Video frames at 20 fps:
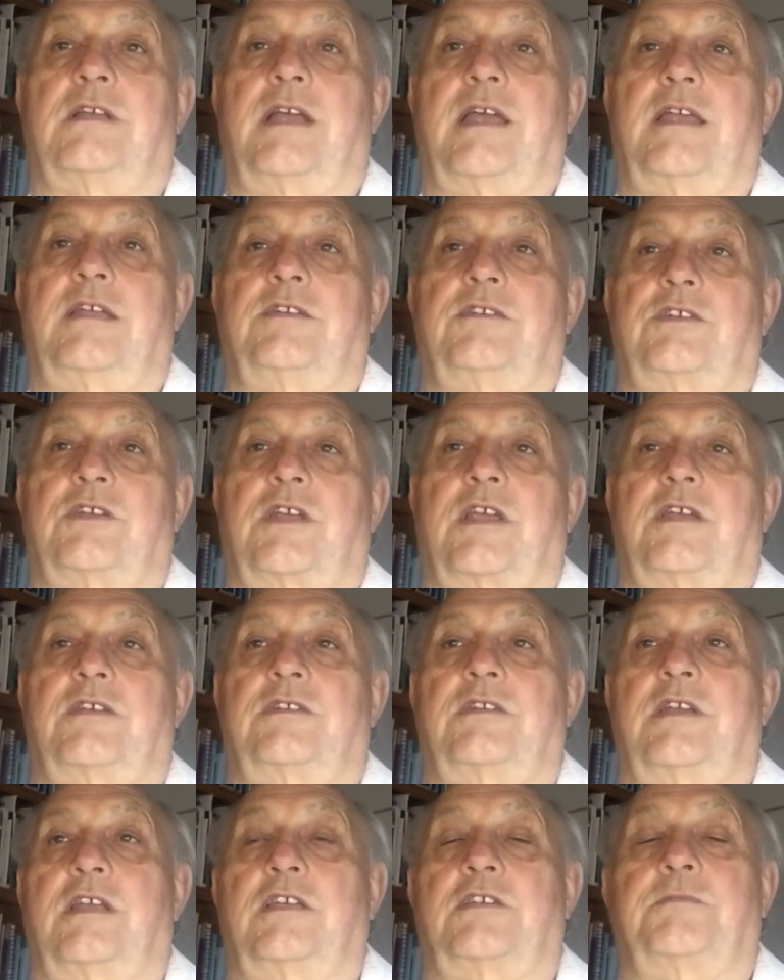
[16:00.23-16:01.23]
higher
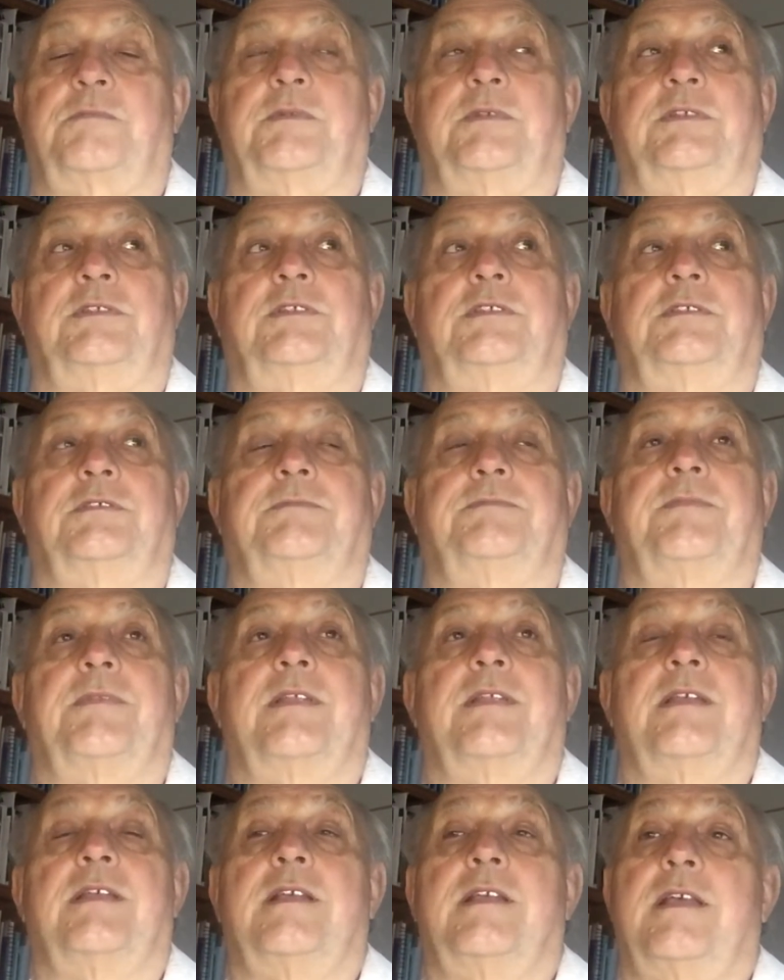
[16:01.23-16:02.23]
education experts.
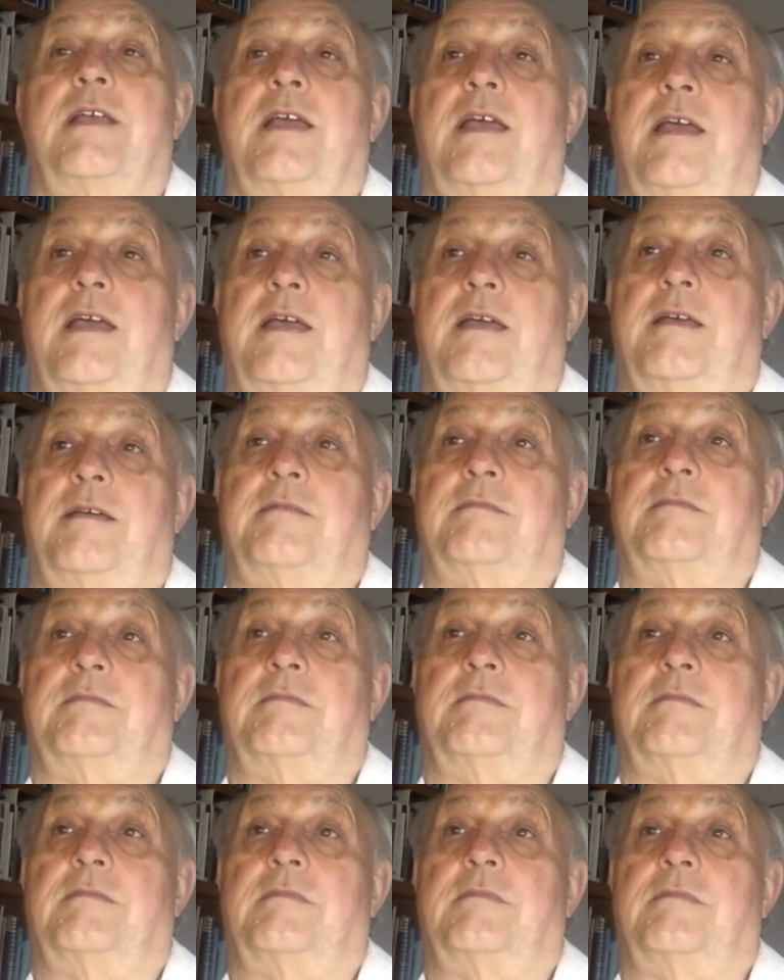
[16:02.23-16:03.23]

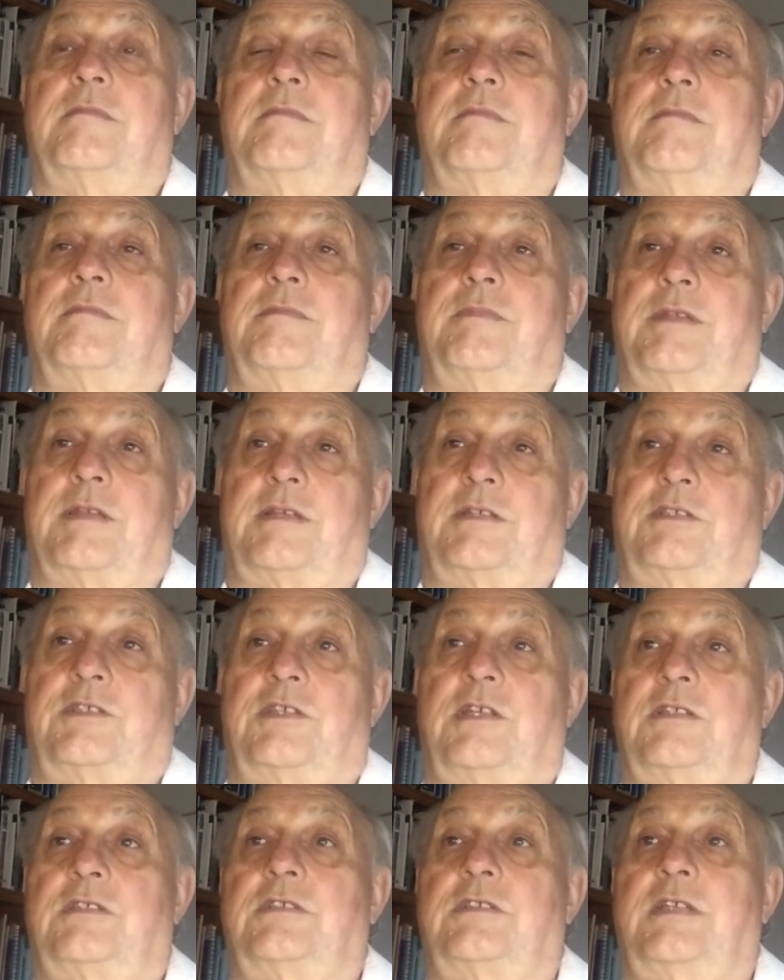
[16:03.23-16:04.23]
The
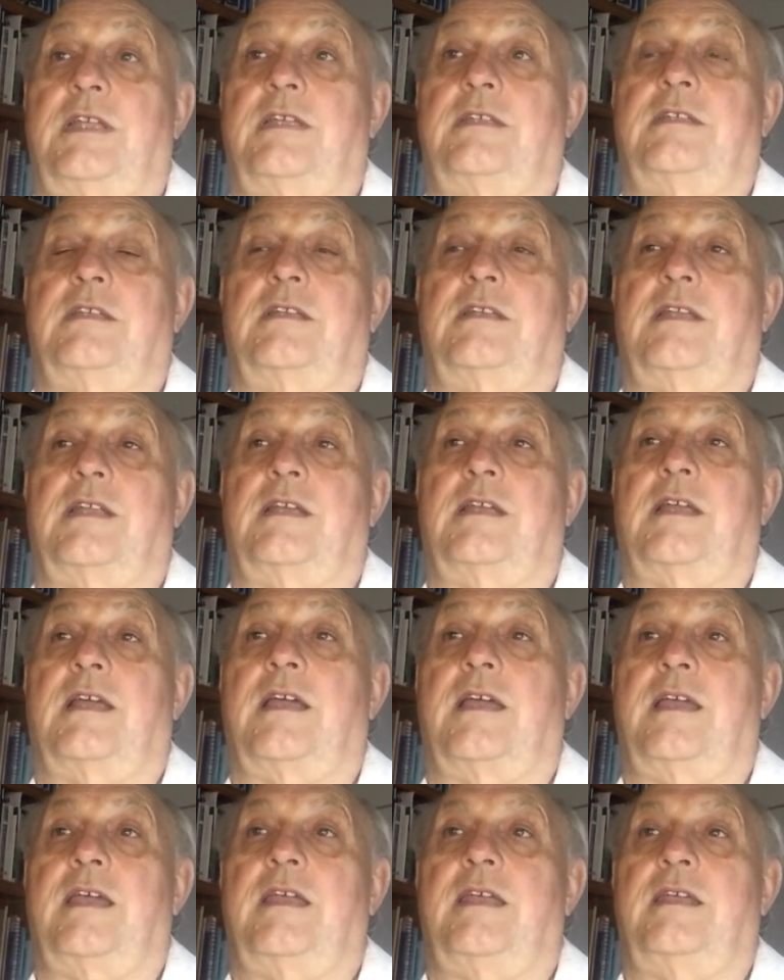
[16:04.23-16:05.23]
research center that
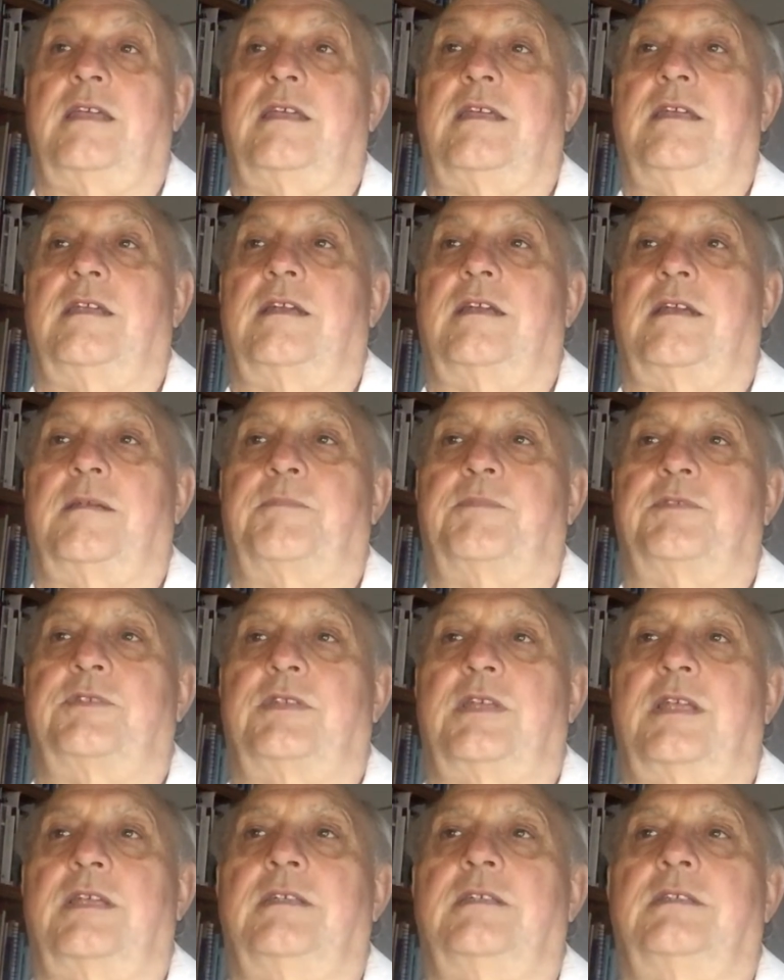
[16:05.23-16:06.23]
I
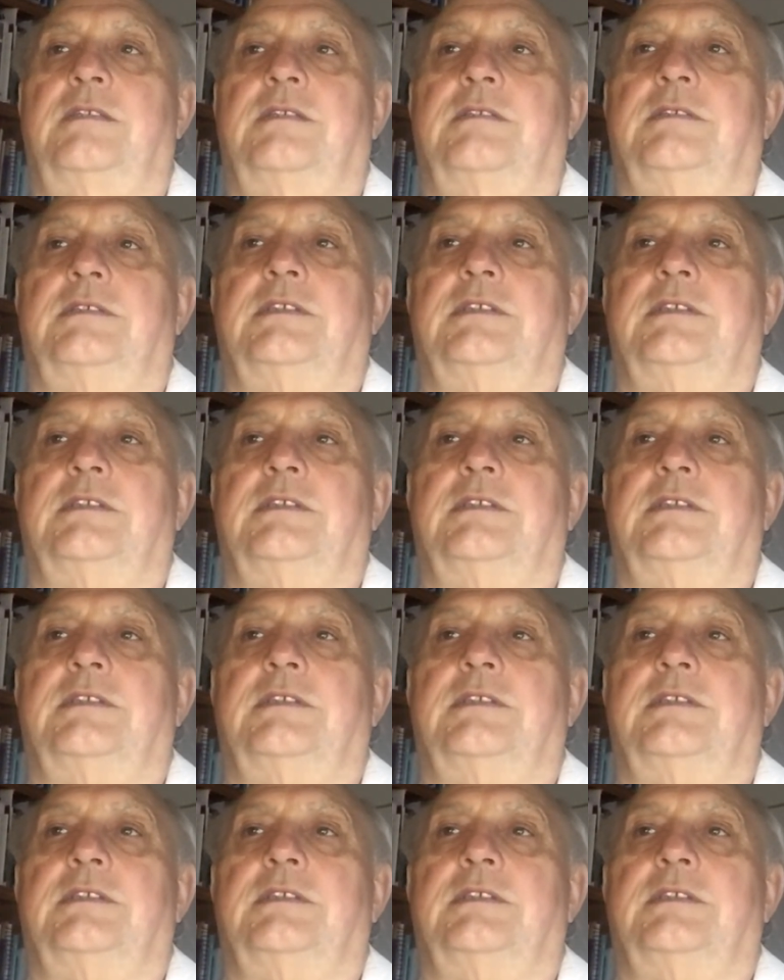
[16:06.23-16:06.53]
represent